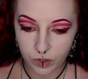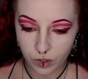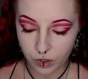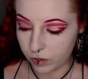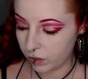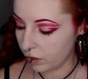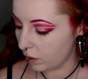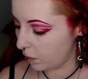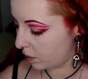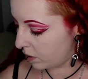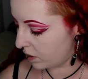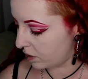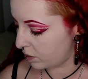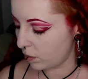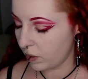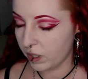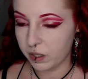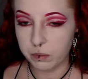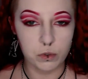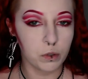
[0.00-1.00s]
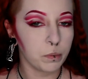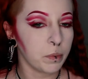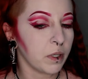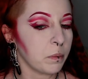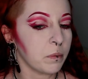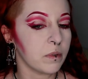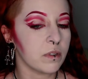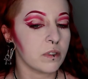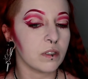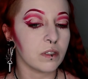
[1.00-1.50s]
Although it is way more
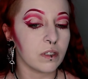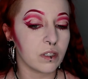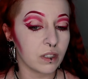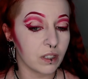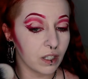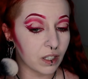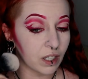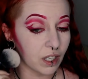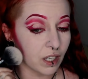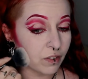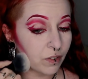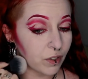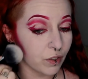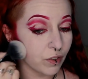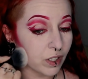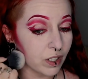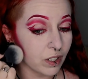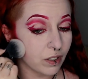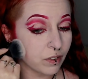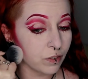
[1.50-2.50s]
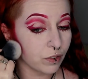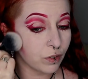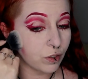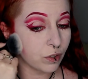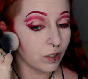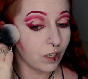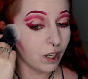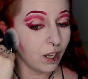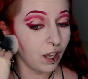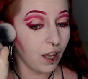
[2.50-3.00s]
pigmented than I gave it credit
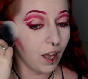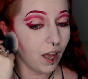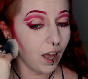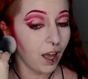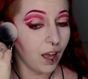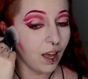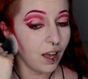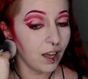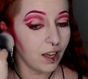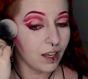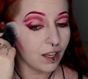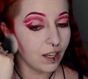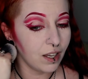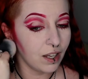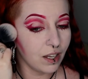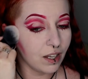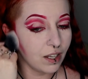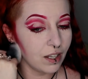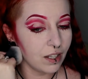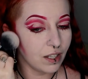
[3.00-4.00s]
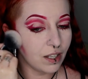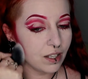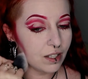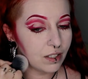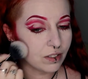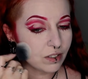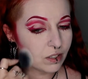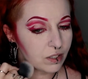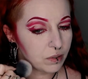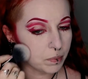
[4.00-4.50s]
for.
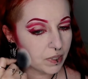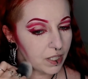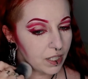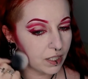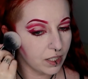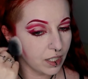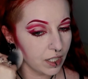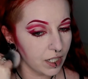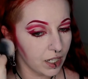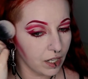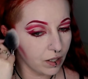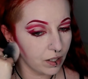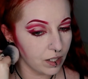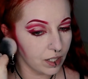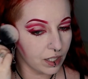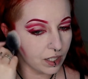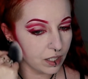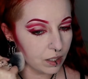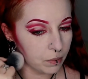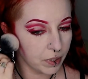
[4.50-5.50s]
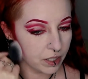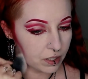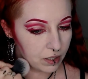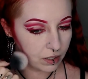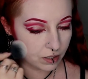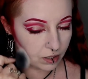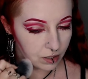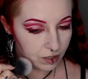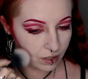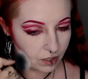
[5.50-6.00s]
Let's just blend that out a little bit.
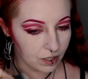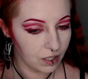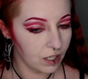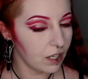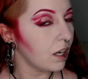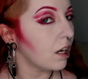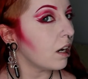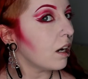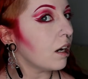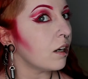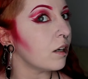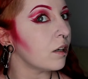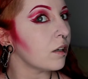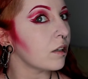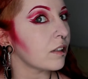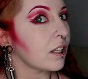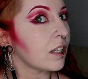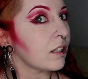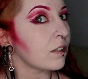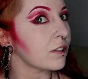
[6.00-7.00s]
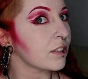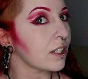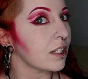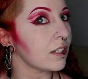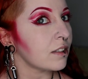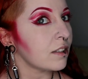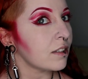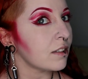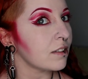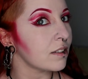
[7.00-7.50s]
Oh, that looks
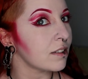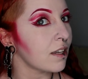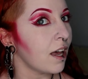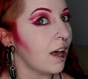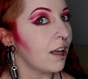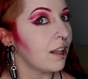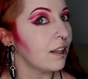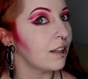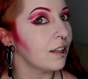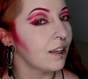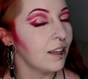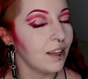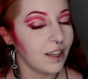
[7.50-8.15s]
80s as hell.